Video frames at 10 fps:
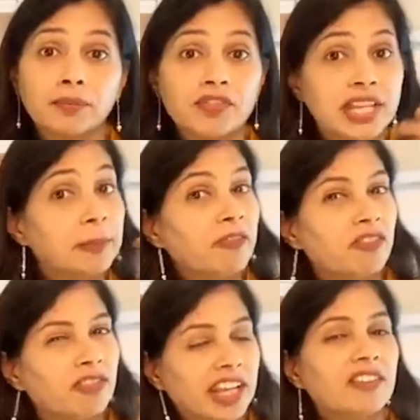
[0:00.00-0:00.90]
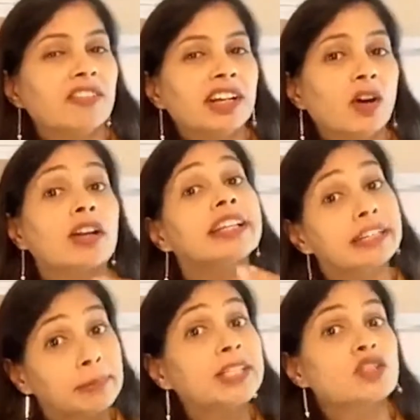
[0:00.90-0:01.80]
same flavor, a
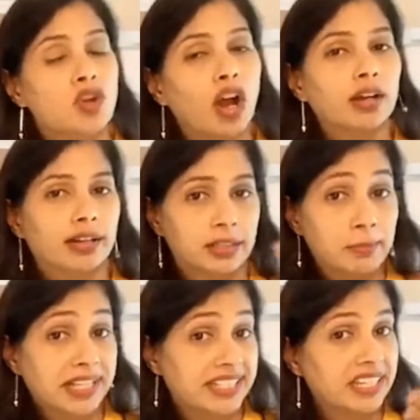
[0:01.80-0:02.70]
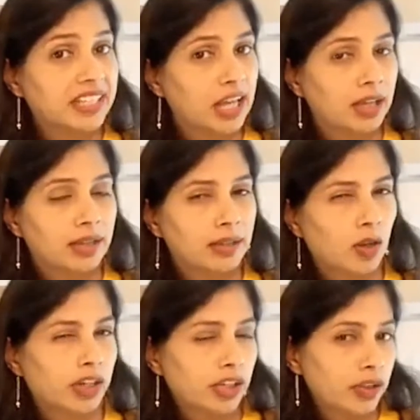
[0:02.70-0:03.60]
little bit stronger. The Mexican
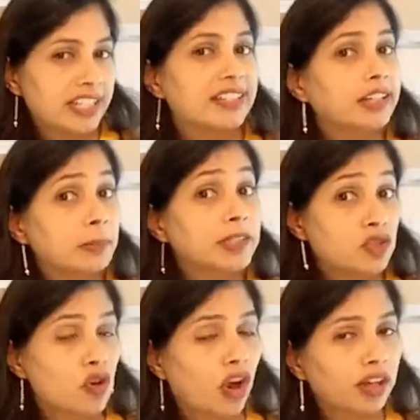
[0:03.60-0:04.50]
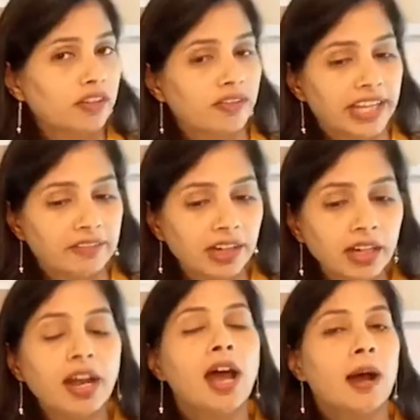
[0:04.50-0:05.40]
oregano has a little bit stronger flavor,
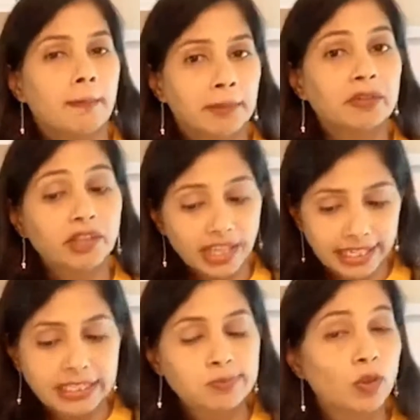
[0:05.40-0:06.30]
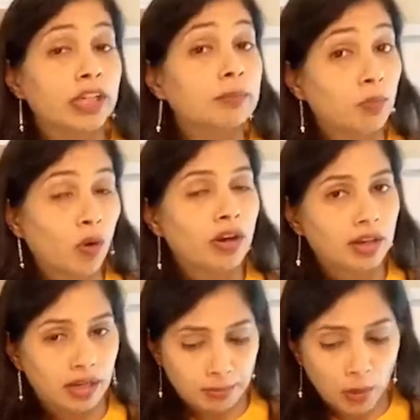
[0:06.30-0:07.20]
but we are exploring more
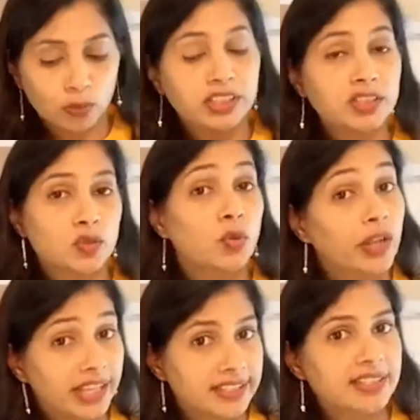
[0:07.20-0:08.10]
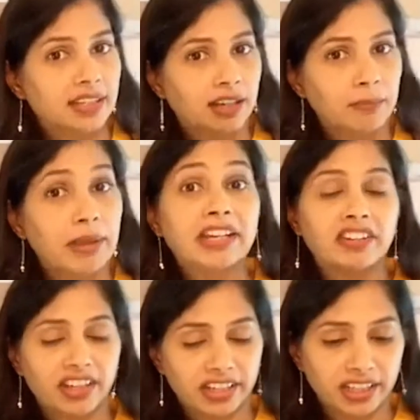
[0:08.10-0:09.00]
about this today's
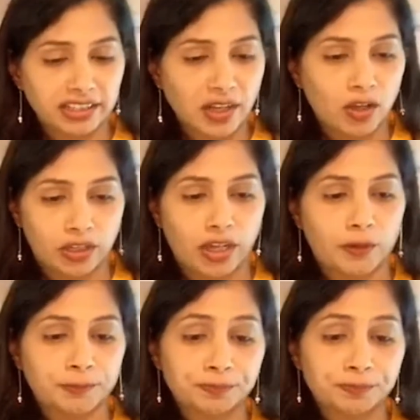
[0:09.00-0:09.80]
Mediterranean oregano.